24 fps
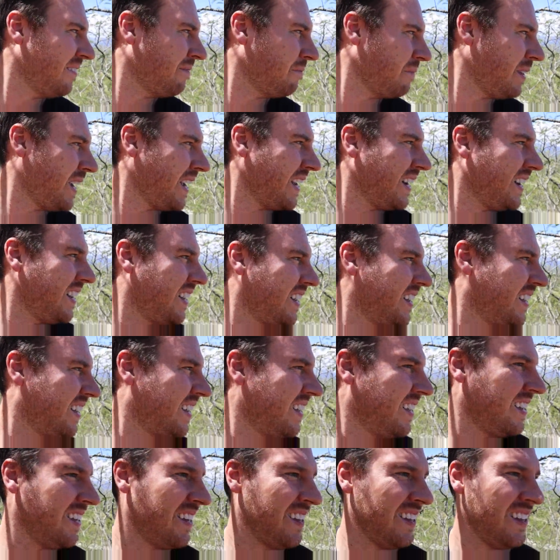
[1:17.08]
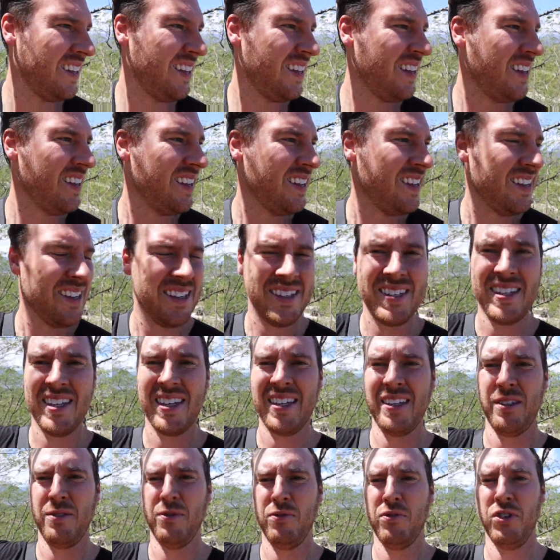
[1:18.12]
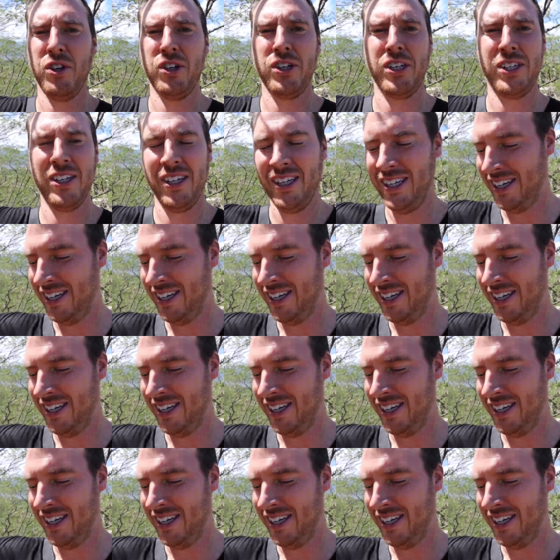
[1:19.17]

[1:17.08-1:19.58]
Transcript: man, this thing is vertical.